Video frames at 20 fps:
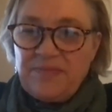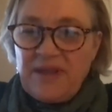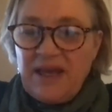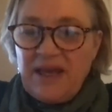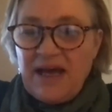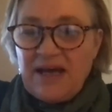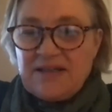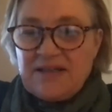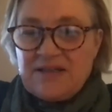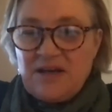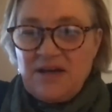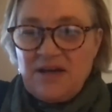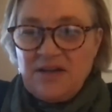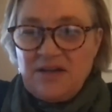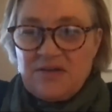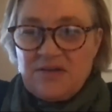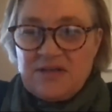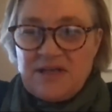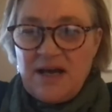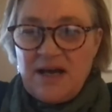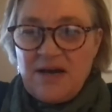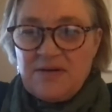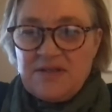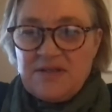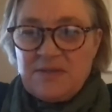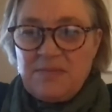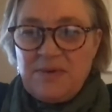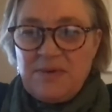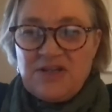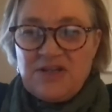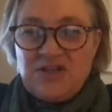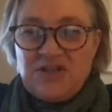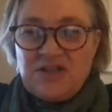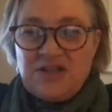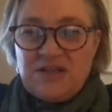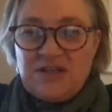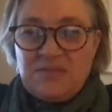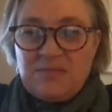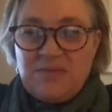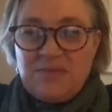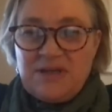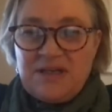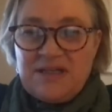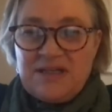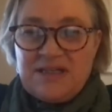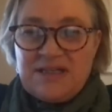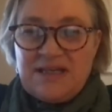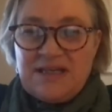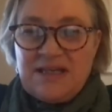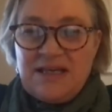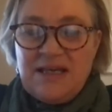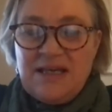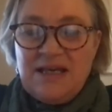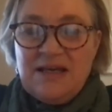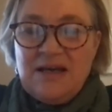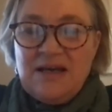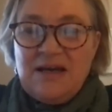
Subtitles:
Outside those hours, a patient in BC